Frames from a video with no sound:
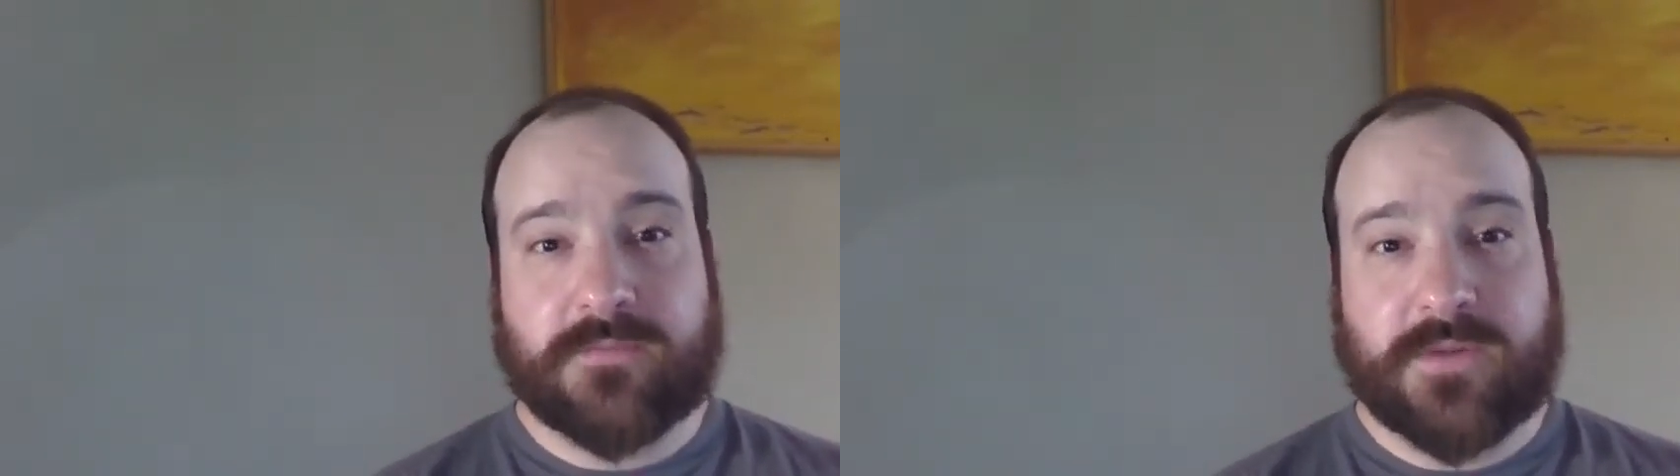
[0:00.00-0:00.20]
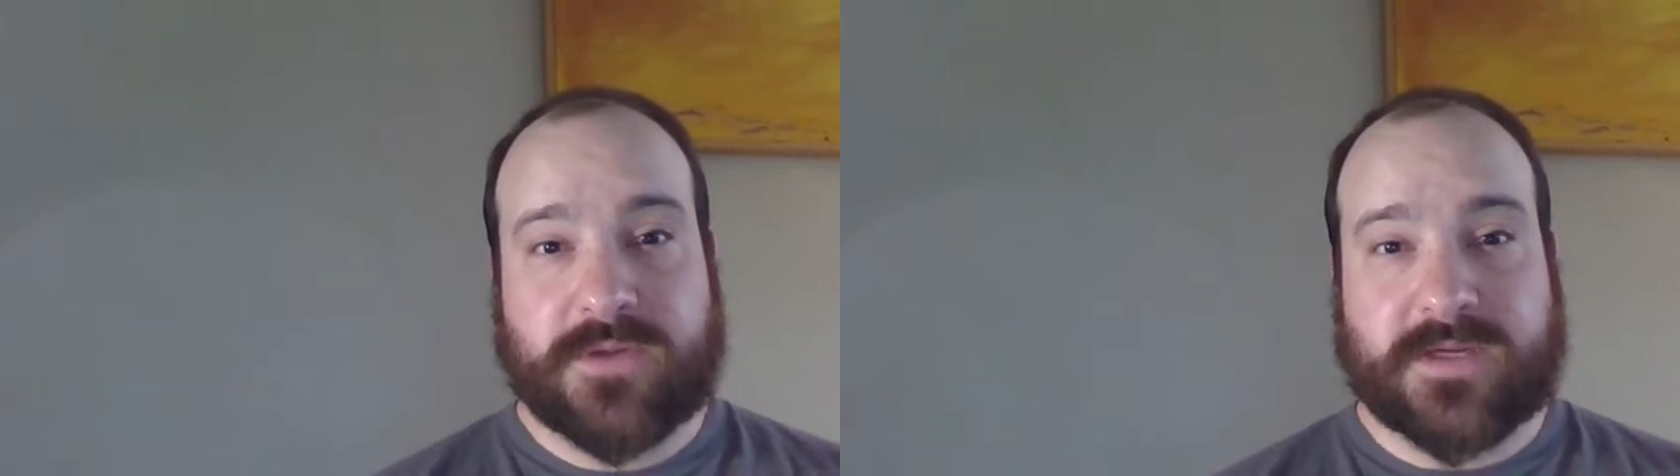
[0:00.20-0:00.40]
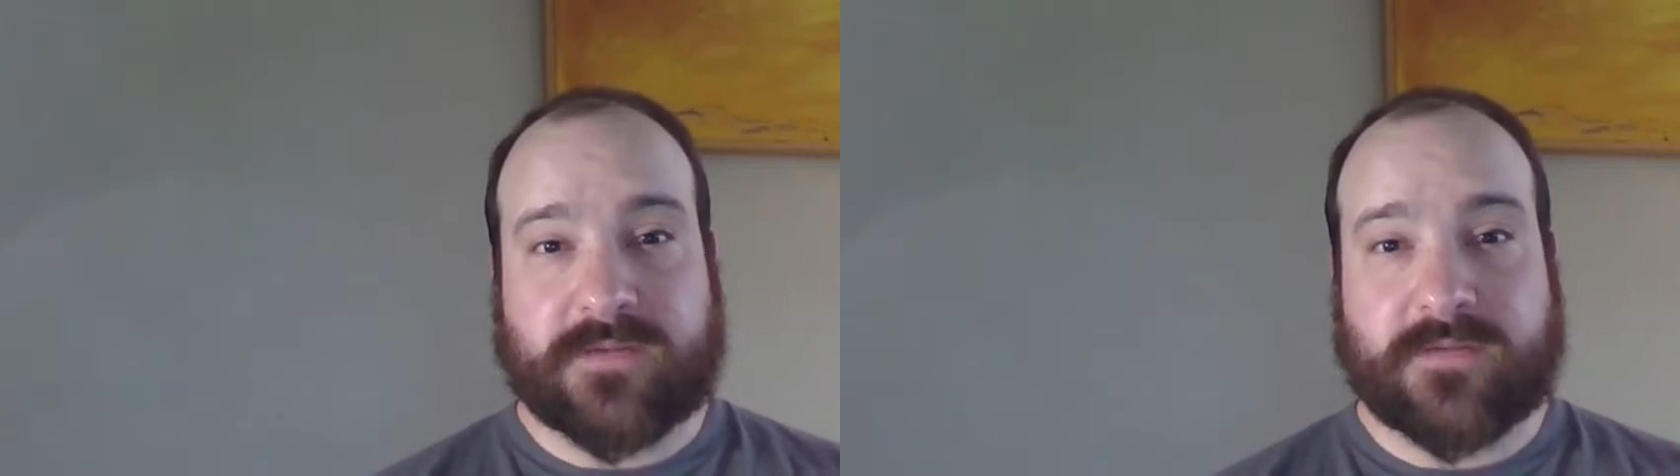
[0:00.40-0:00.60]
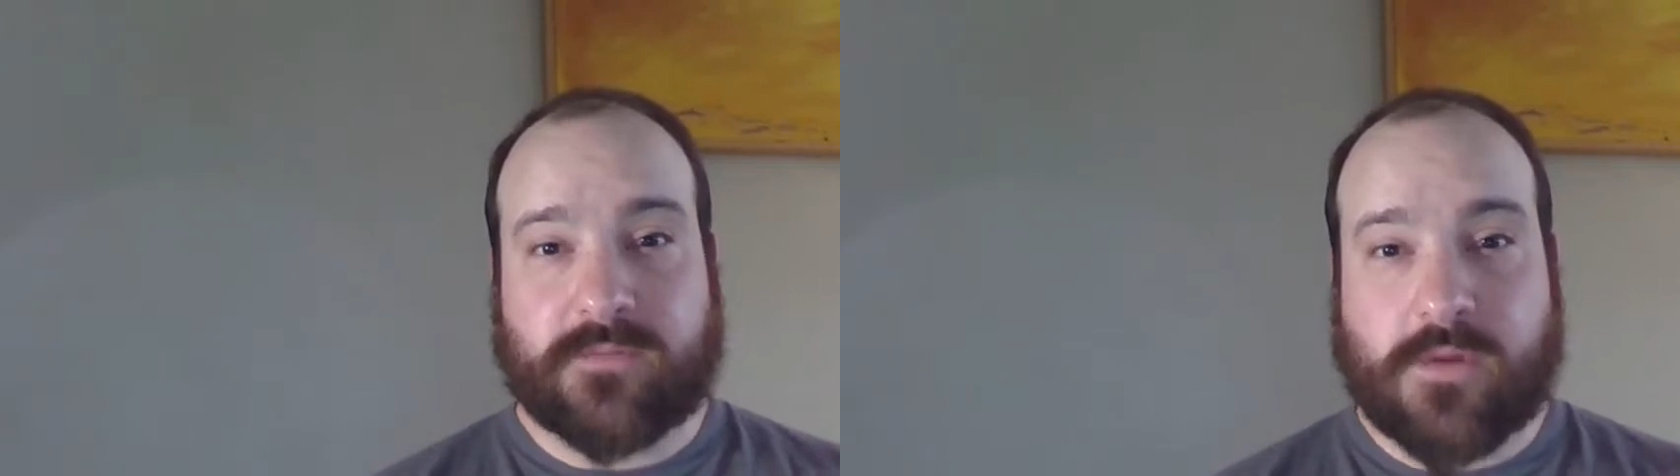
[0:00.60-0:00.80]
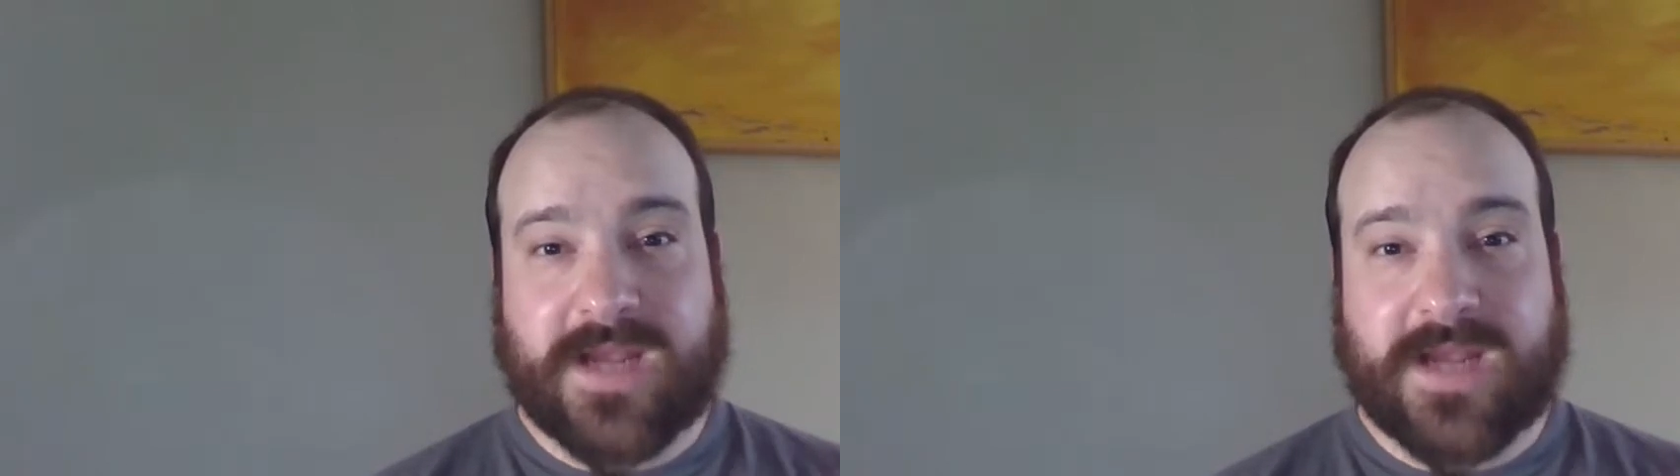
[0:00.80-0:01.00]
music of the
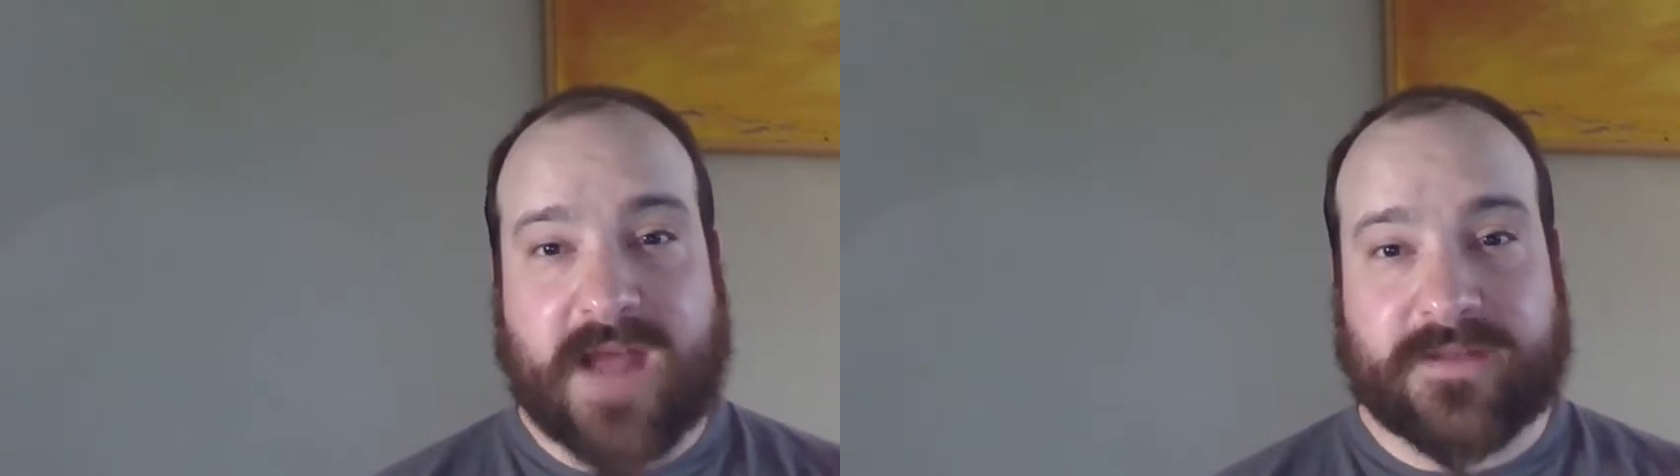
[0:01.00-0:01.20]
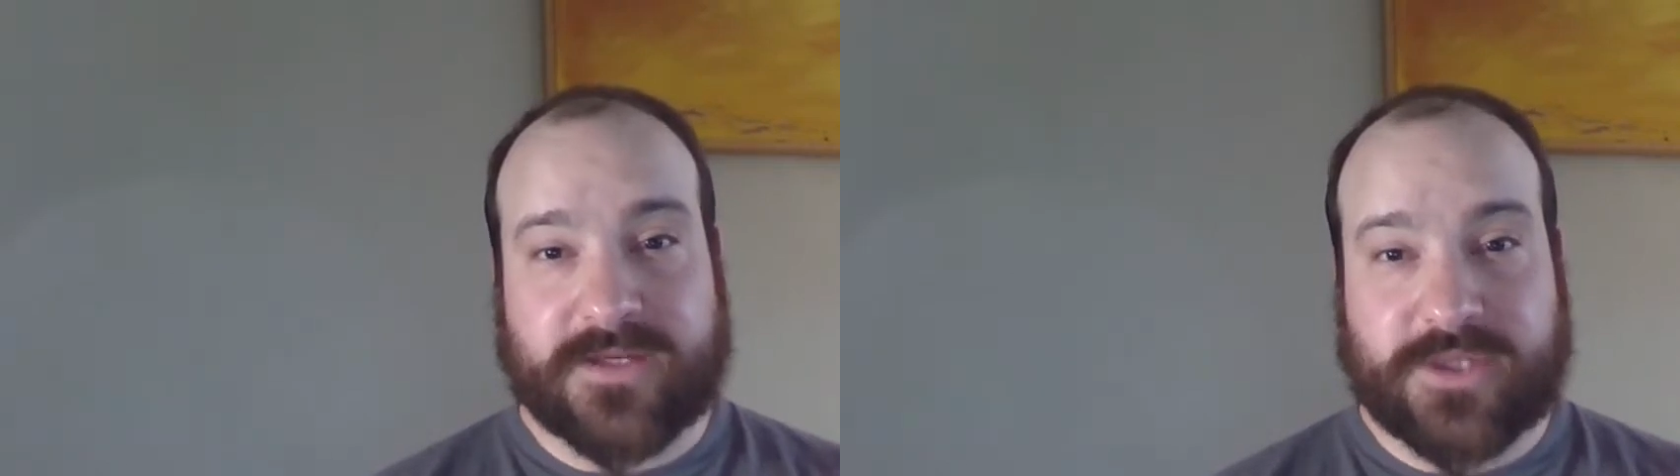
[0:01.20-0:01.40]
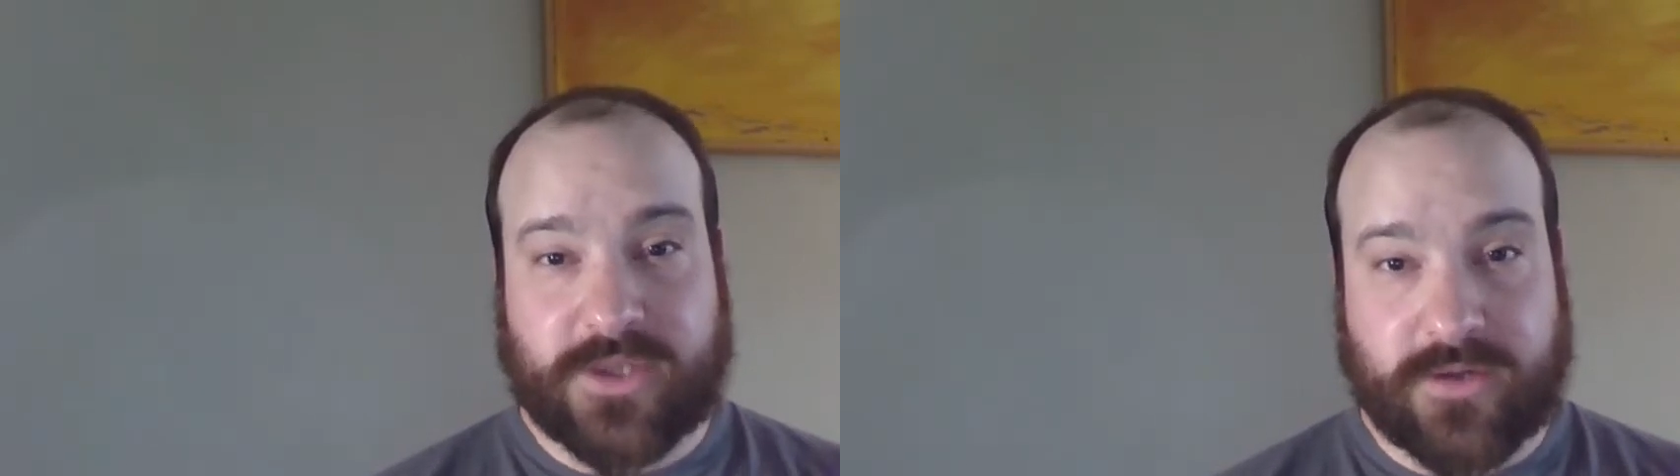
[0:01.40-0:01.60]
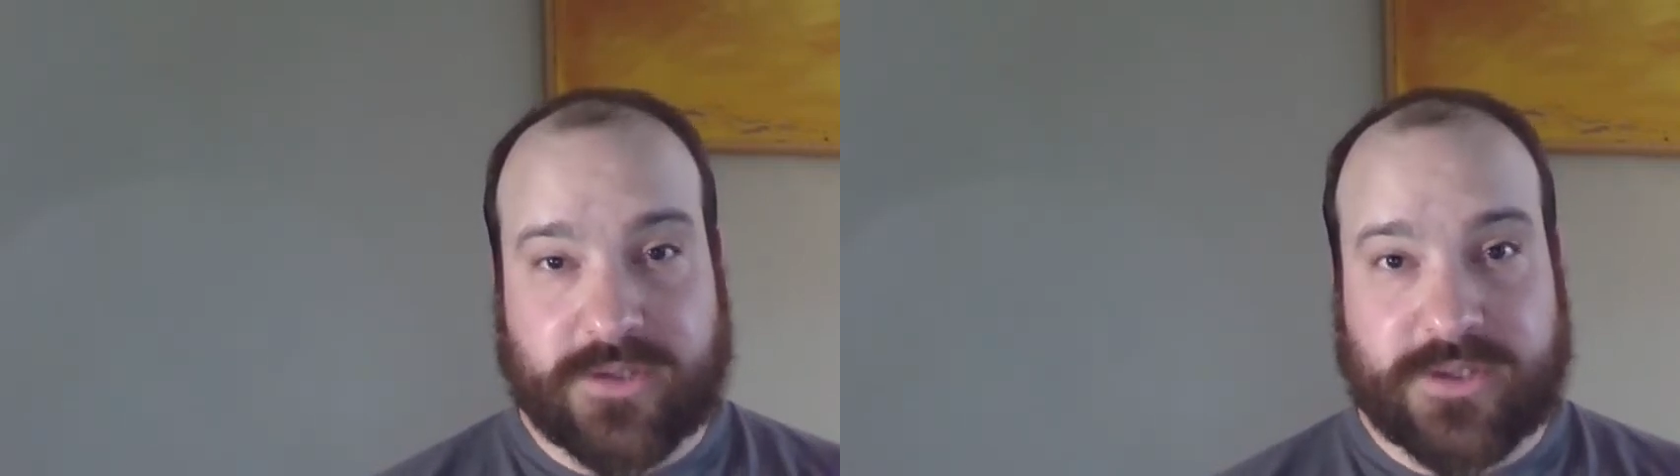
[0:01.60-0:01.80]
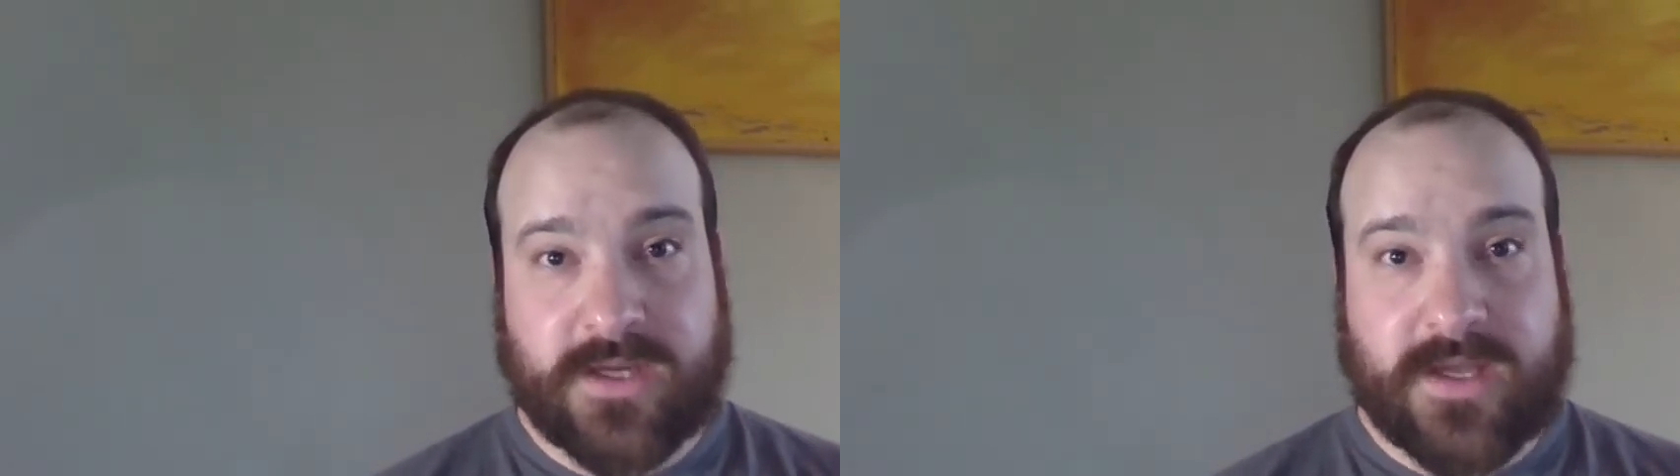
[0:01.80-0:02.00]
Roman Catholic
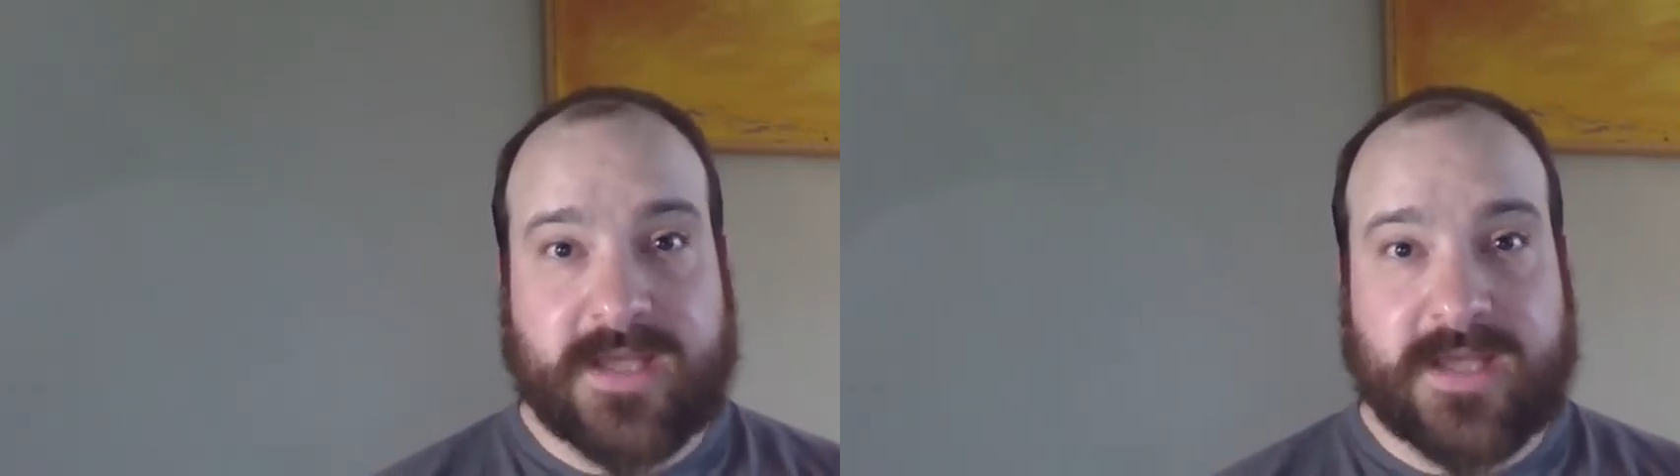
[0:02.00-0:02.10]
Church